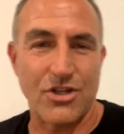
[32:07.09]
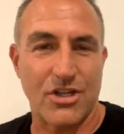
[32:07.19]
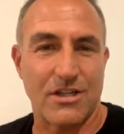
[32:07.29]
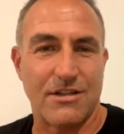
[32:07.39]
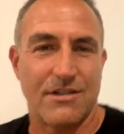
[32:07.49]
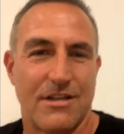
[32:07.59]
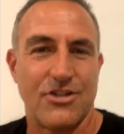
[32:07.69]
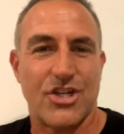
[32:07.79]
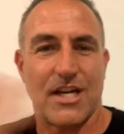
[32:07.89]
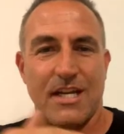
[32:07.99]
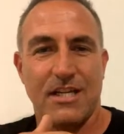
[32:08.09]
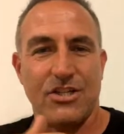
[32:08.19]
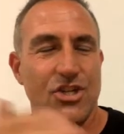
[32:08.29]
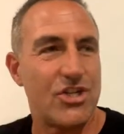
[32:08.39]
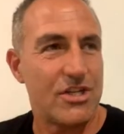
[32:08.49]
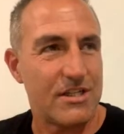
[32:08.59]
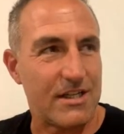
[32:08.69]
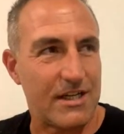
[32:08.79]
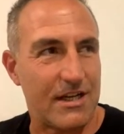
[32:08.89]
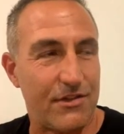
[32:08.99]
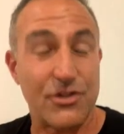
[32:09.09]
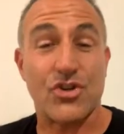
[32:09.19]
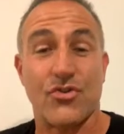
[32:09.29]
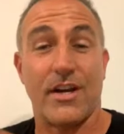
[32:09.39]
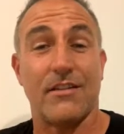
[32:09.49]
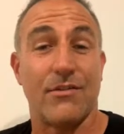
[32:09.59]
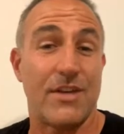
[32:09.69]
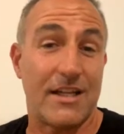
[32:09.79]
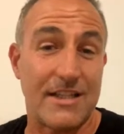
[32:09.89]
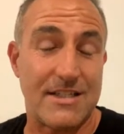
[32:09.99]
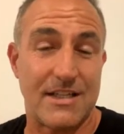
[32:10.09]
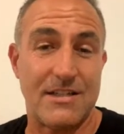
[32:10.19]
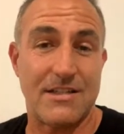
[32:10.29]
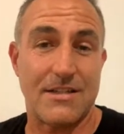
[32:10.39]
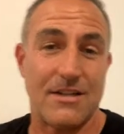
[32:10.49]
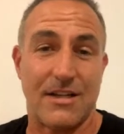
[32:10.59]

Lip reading: you can change the strength of the LEDs.